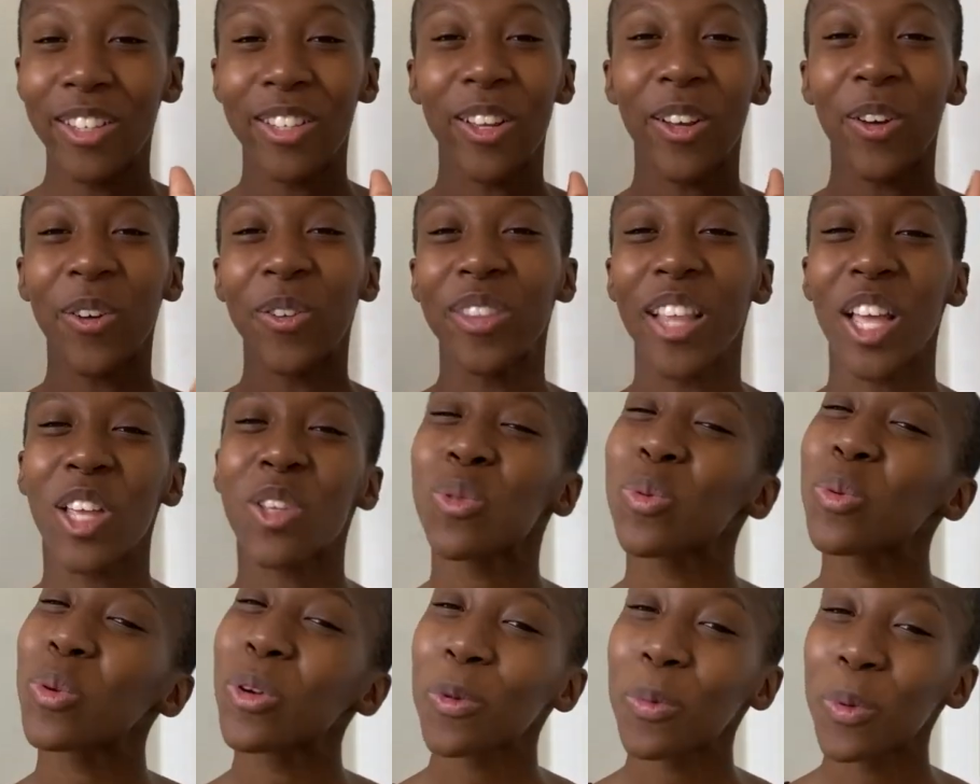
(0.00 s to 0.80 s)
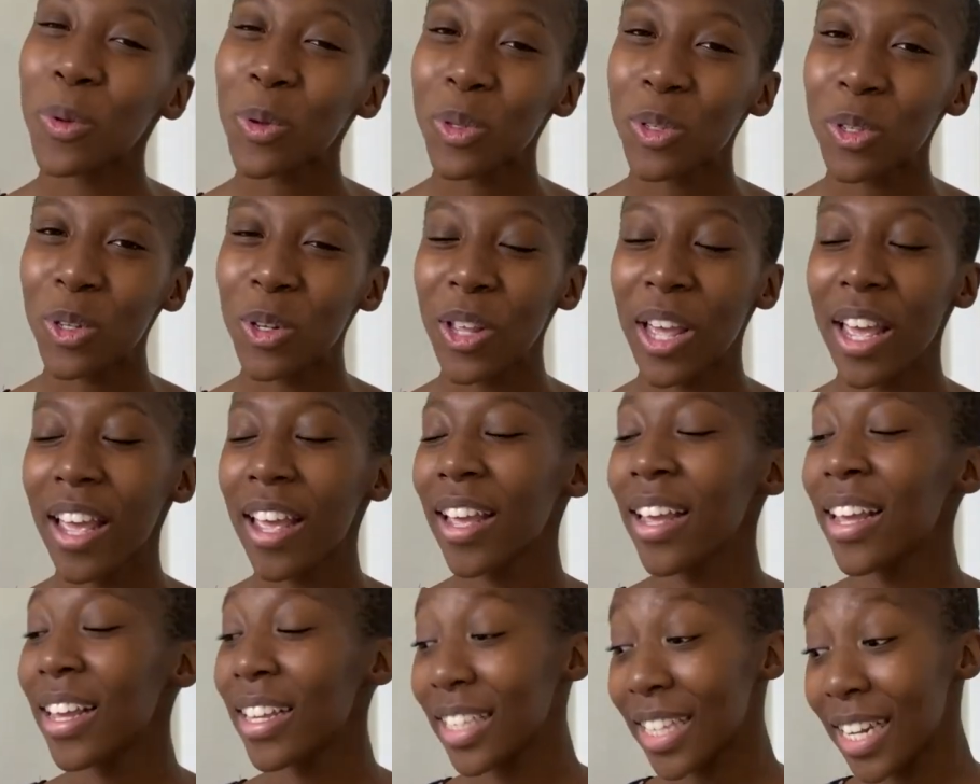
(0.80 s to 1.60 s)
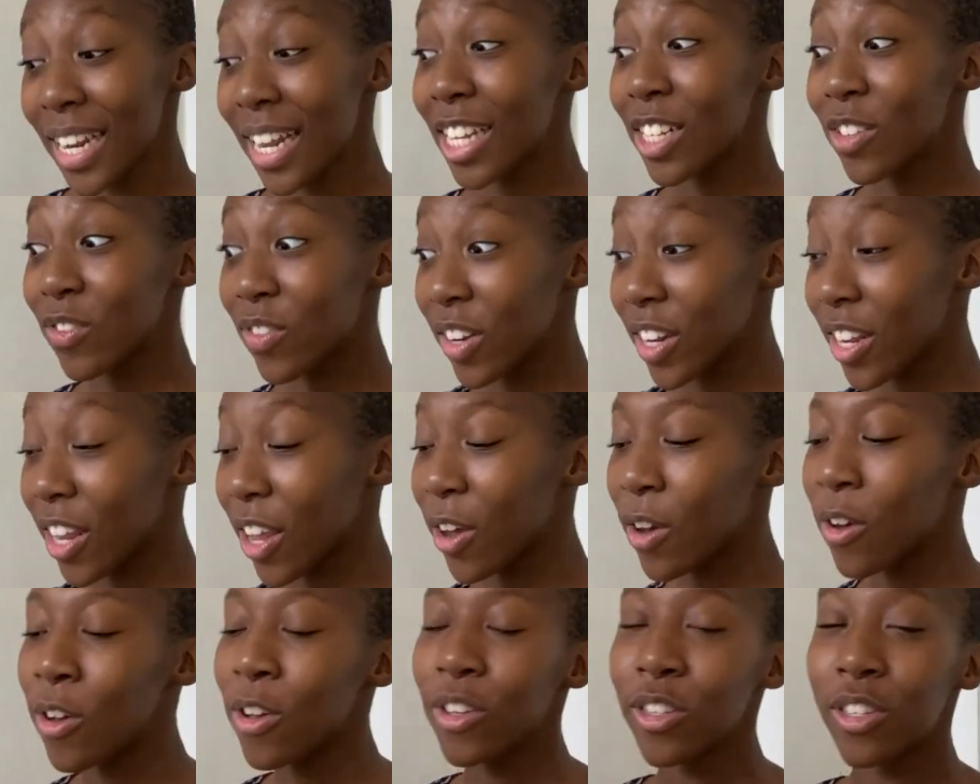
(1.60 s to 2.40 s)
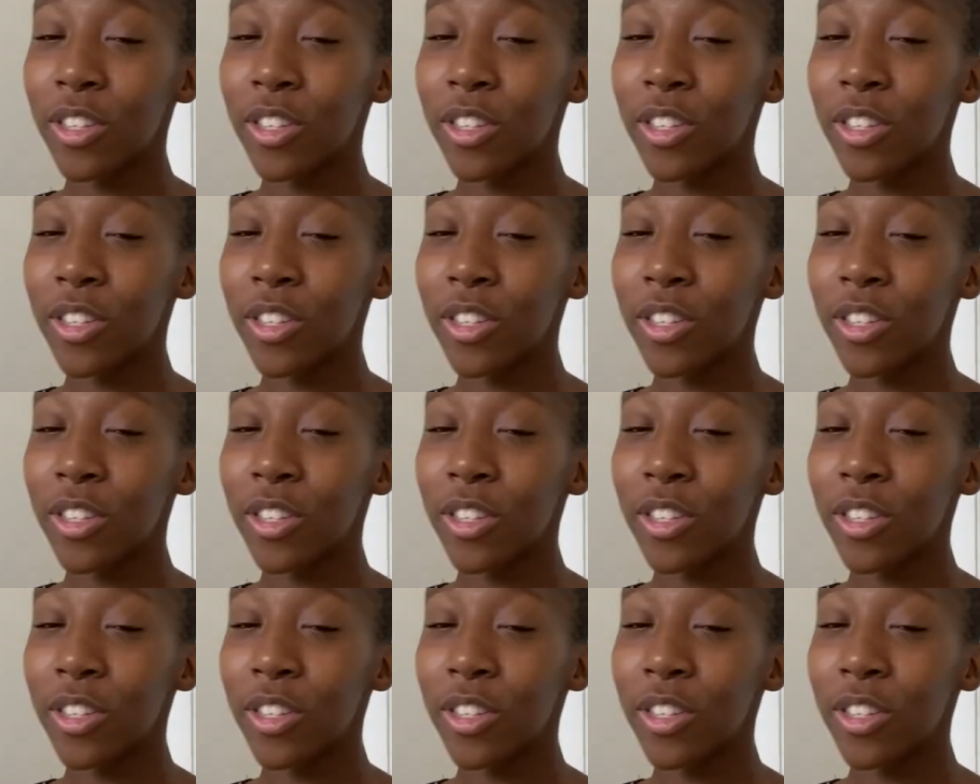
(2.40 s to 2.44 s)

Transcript: So that's what we're going to do today in today's video.